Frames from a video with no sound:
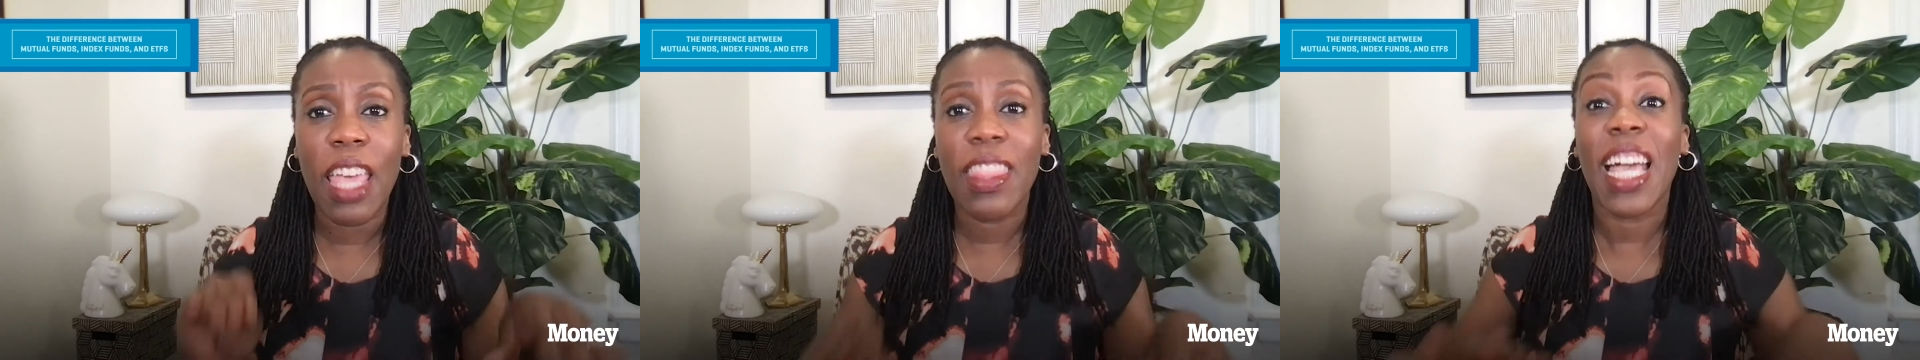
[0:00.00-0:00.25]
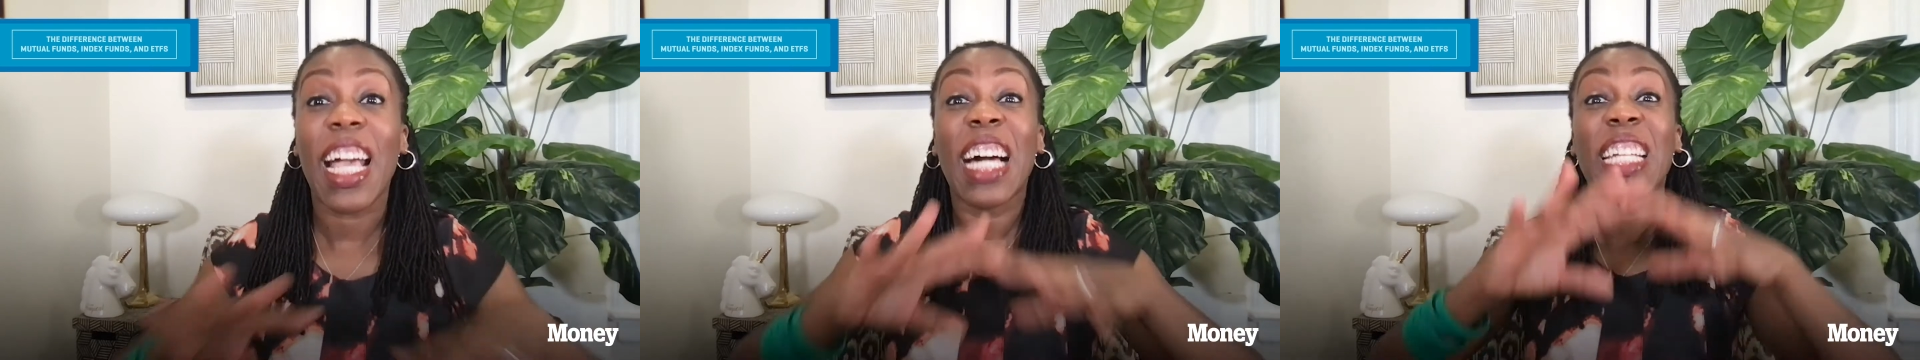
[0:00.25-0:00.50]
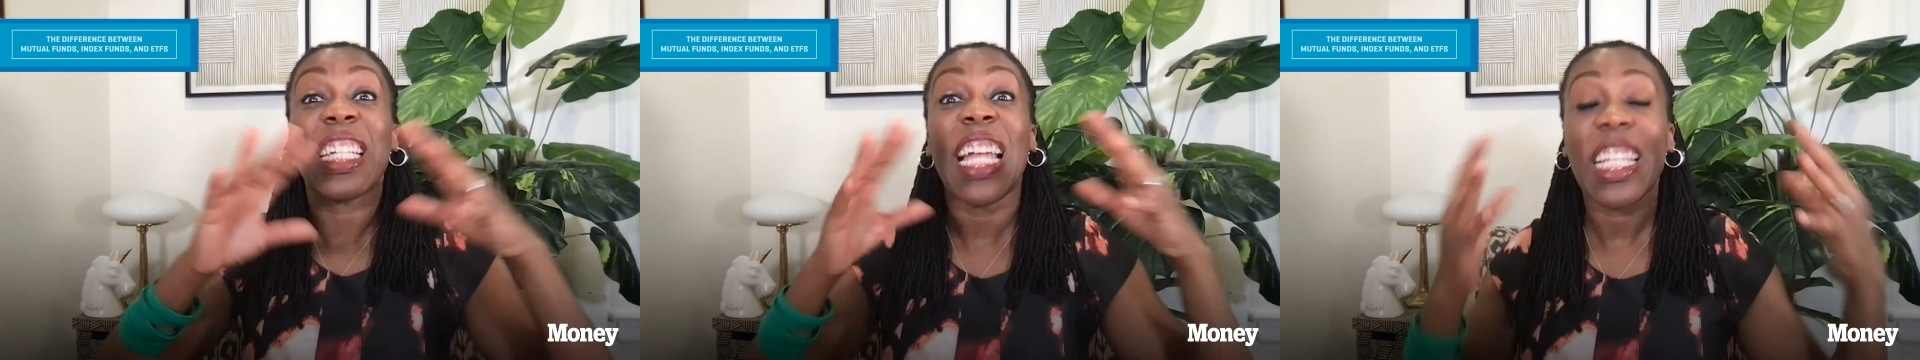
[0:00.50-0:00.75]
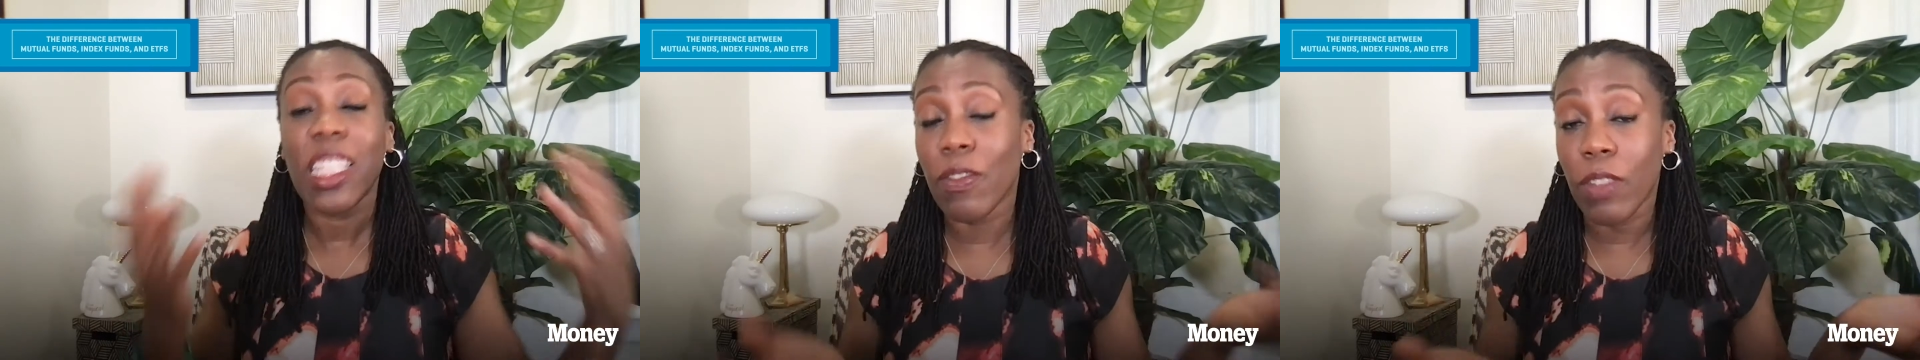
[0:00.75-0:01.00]
that
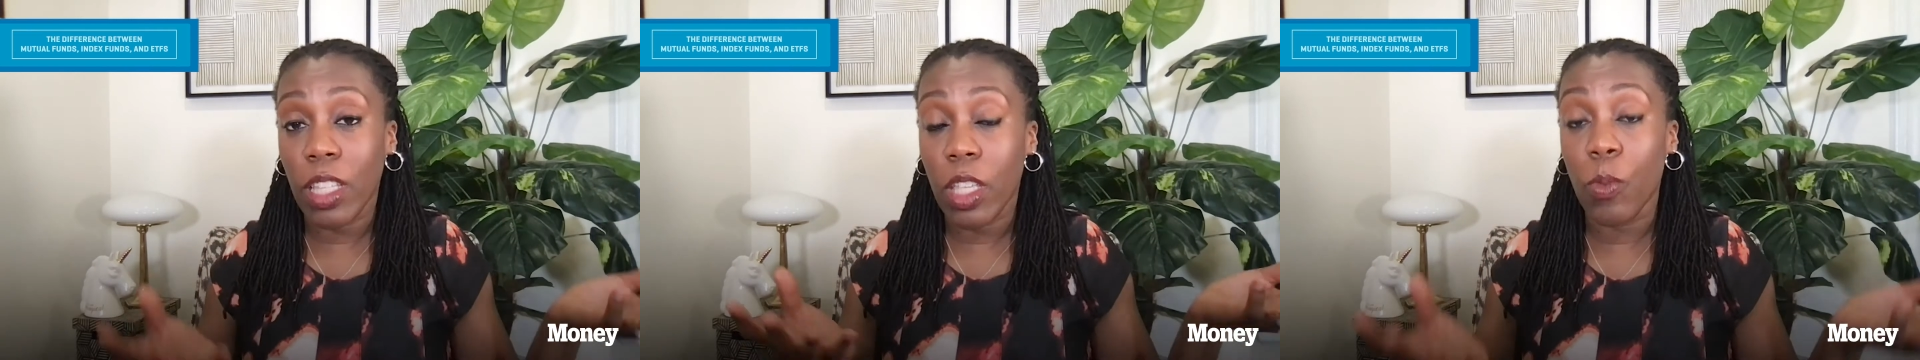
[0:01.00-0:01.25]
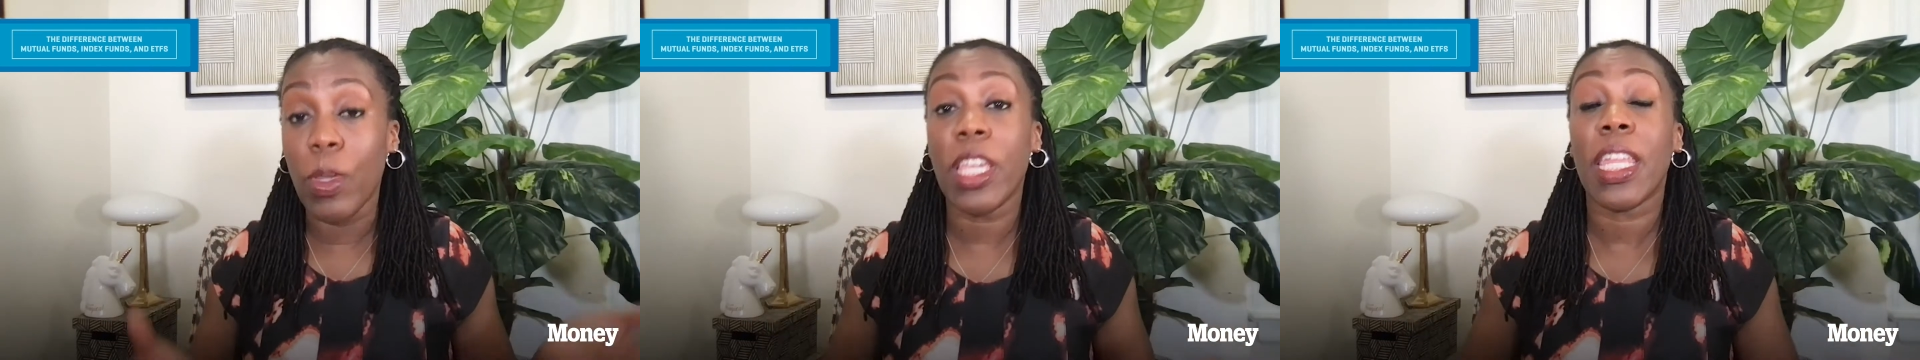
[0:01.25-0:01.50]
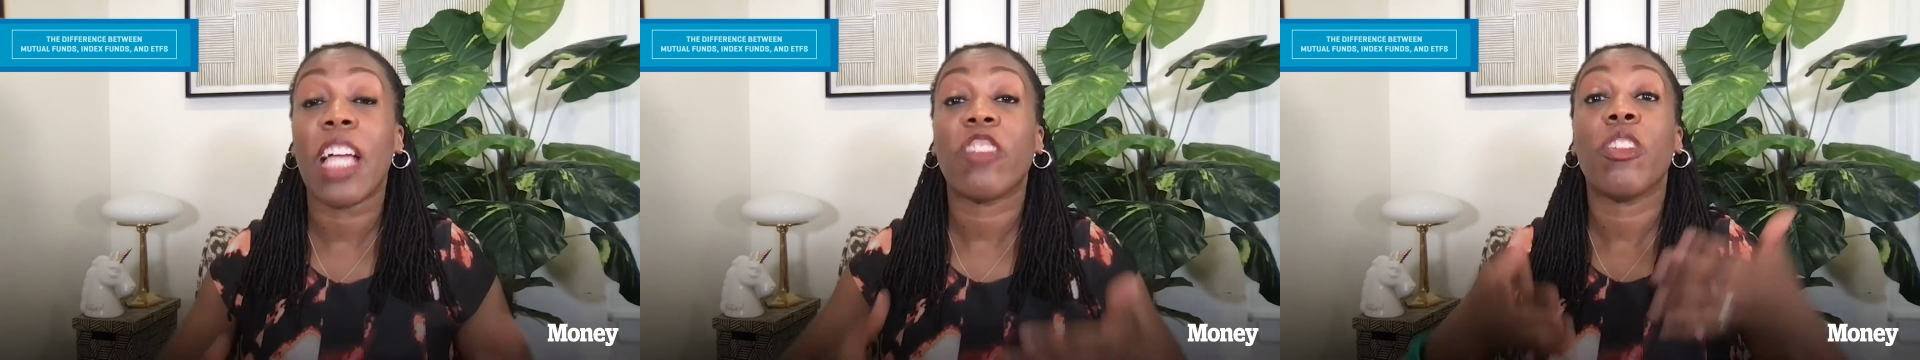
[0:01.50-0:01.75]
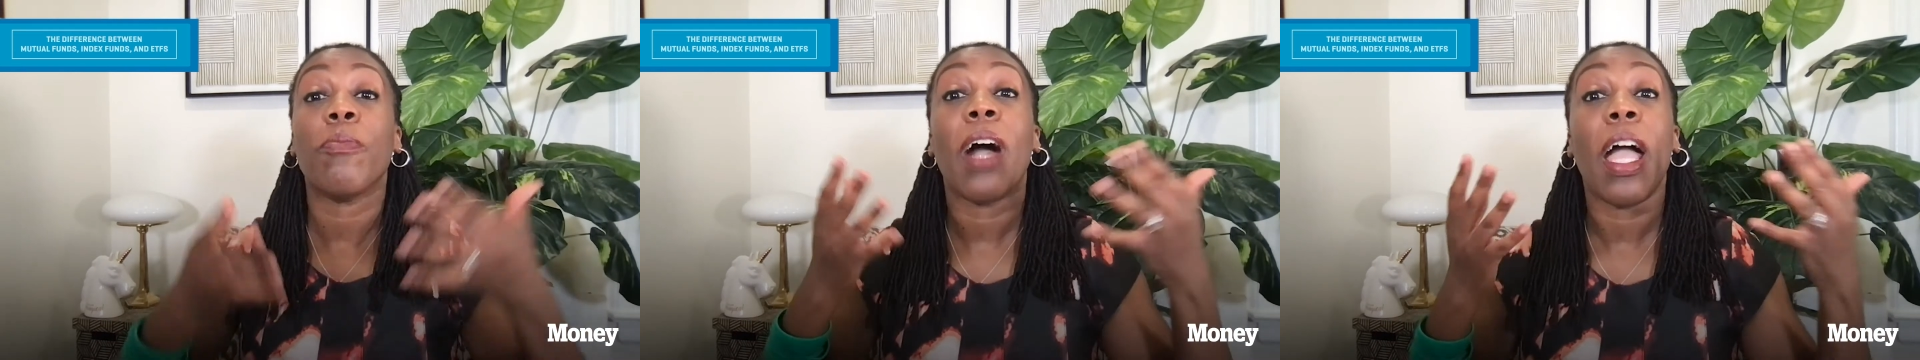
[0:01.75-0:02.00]
collectively we can
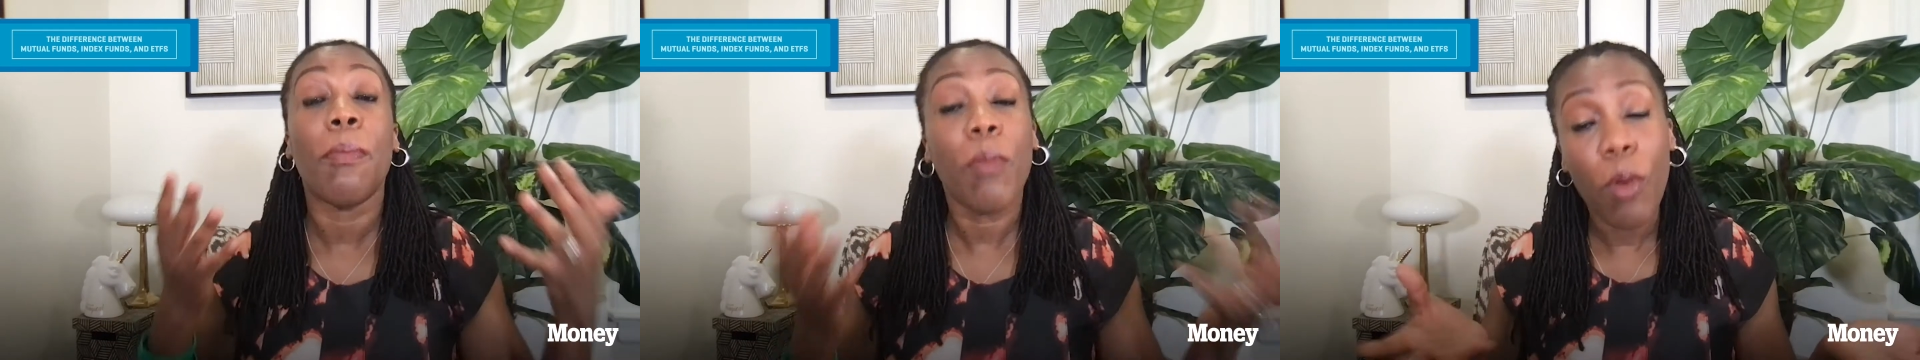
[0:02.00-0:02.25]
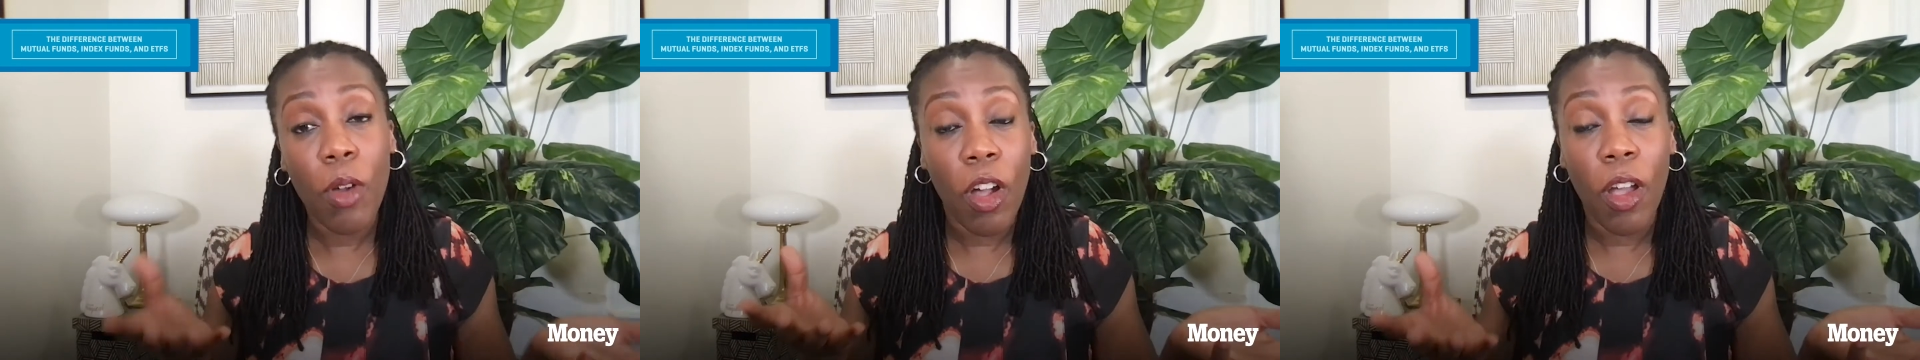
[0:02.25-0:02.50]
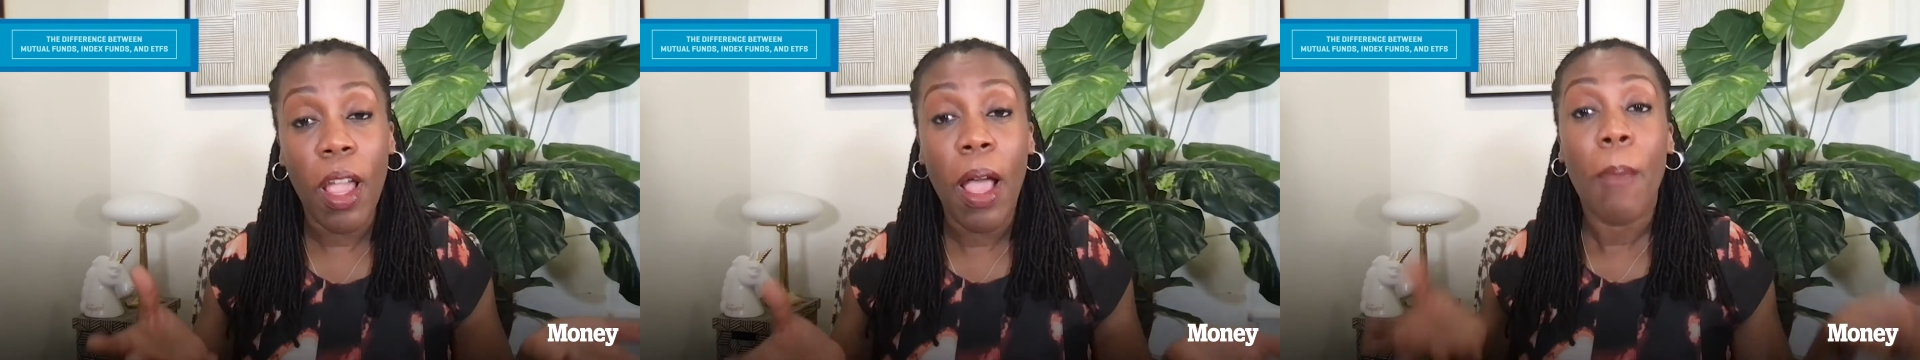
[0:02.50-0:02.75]
actually buy more